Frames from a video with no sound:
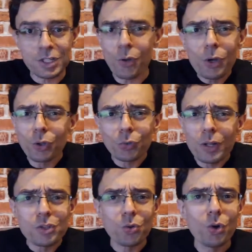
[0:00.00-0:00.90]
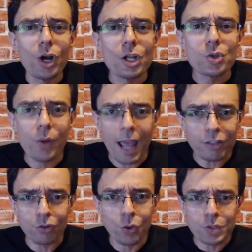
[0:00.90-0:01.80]
So you don't want to, to
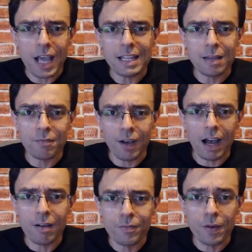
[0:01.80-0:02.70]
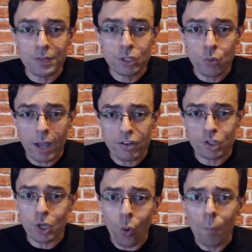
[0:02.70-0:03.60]
get to those kinds of, of, of
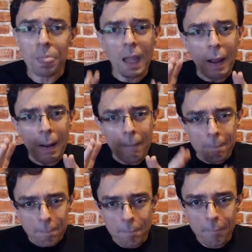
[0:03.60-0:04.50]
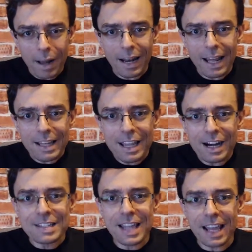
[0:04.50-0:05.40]
situations. So bottom line
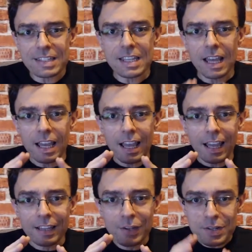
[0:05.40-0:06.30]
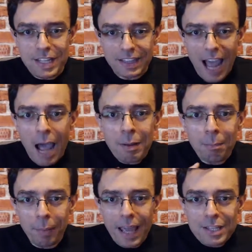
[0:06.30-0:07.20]
here is that there's a time
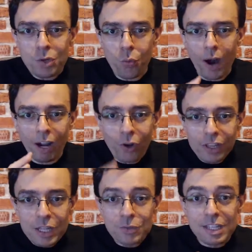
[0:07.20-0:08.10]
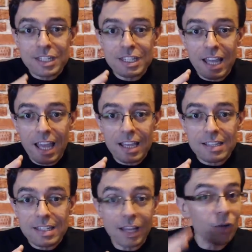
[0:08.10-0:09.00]
and place where good news is,
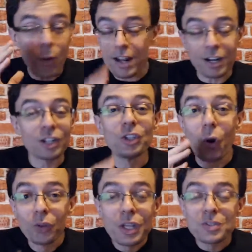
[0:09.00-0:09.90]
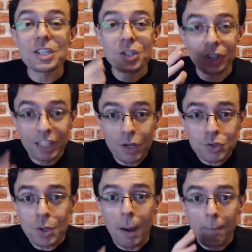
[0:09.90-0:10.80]
is where no news is good
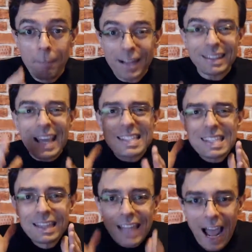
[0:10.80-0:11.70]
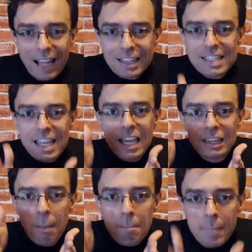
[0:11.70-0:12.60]
news, but it's not
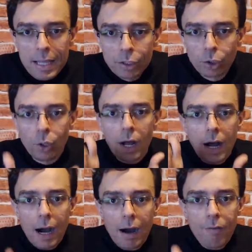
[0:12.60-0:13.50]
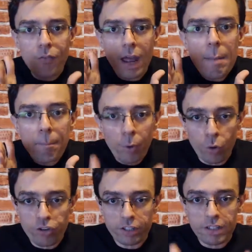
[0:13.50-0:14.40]
in the middle of a
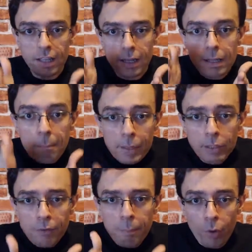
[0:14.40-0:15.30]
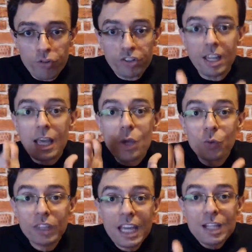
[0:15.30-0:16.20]
project. In the middle of a project, you
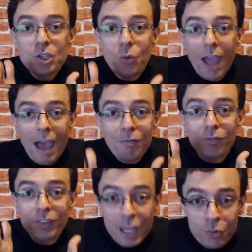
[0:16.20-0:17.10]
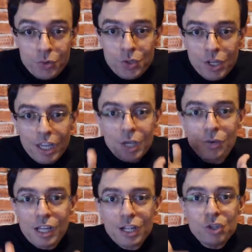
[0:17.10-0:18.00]
need to have news. You
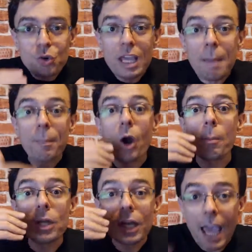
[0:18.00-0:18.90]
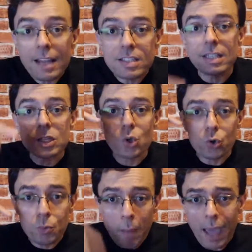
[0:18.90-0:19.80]
need to keep communicating. This
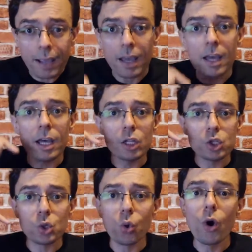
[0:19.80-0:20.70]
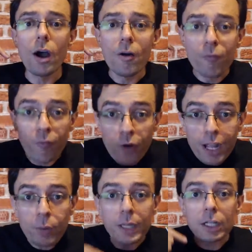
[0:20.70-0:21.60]
goes back to
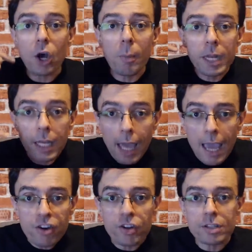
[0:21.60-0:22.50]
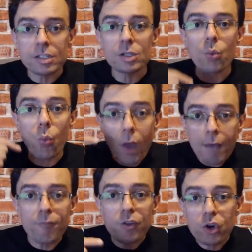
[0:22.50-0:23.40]
frequent communications
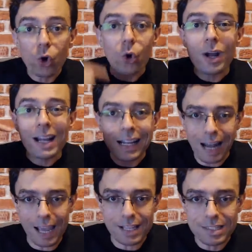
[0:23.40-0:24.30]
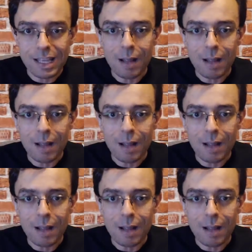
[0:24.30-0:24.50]
with your clients.